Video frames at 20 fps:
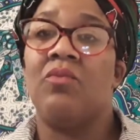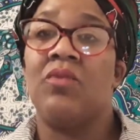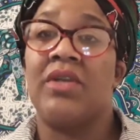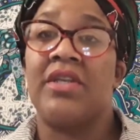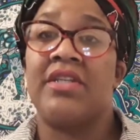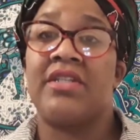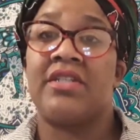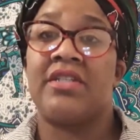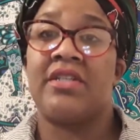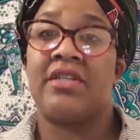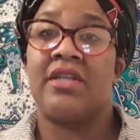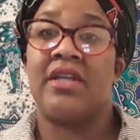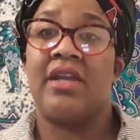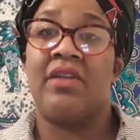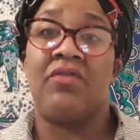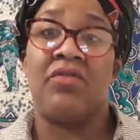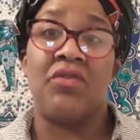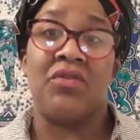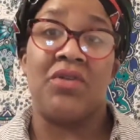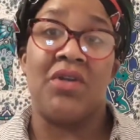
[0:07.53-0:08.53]
which
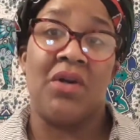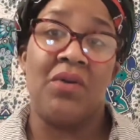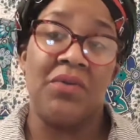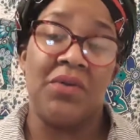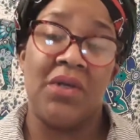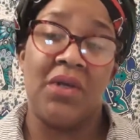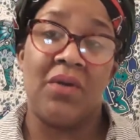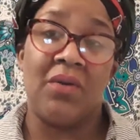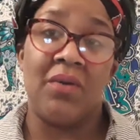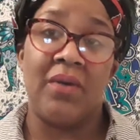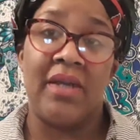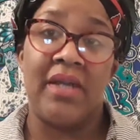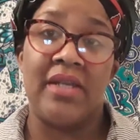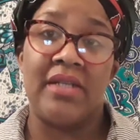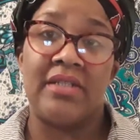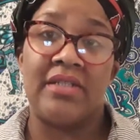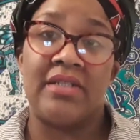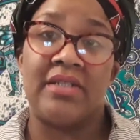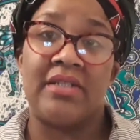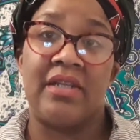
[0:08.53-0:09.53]
if you don't know,
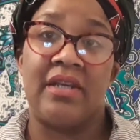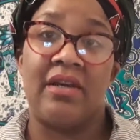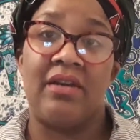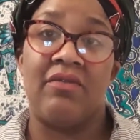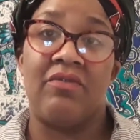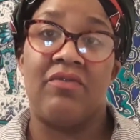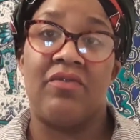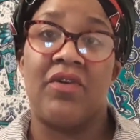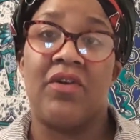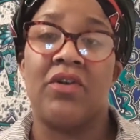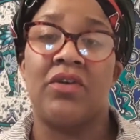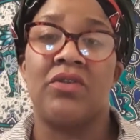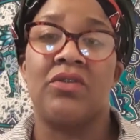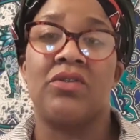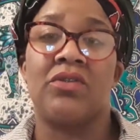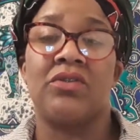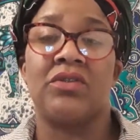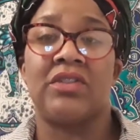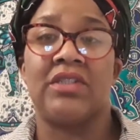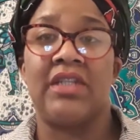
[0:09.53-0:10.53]
it's the
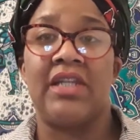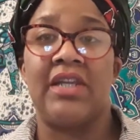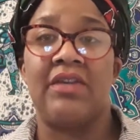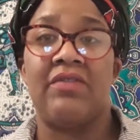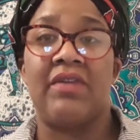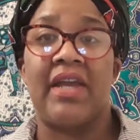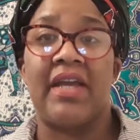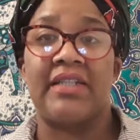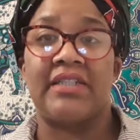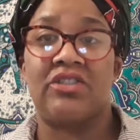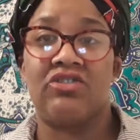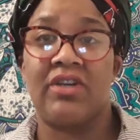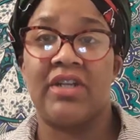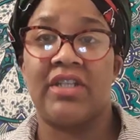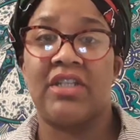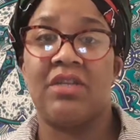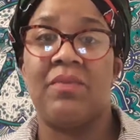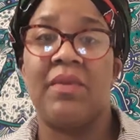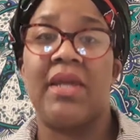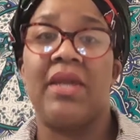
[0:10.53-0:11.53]
vertical sleeve
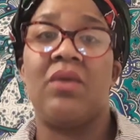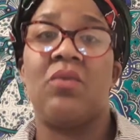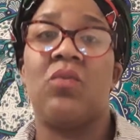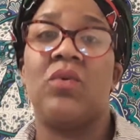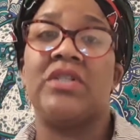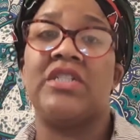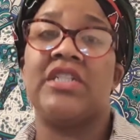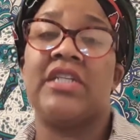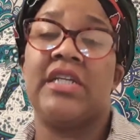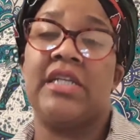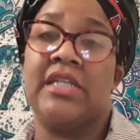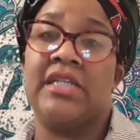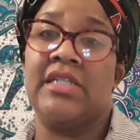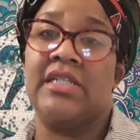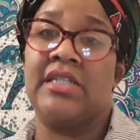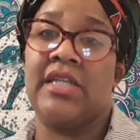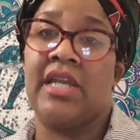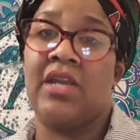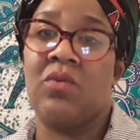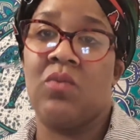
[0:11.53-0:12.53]
gastrectomy, which
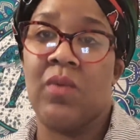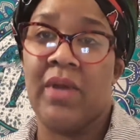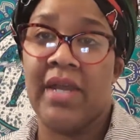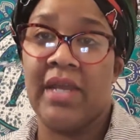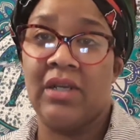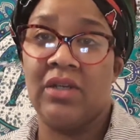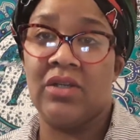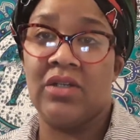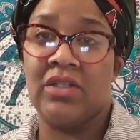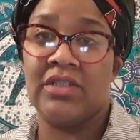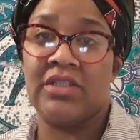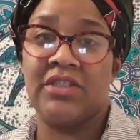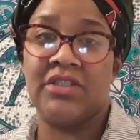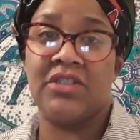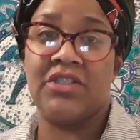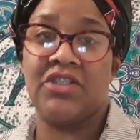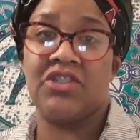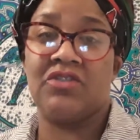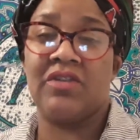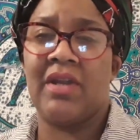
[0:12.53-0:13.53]
is a weight loss
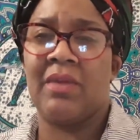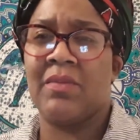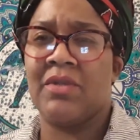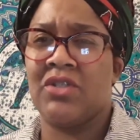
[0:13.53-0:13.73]
surgery.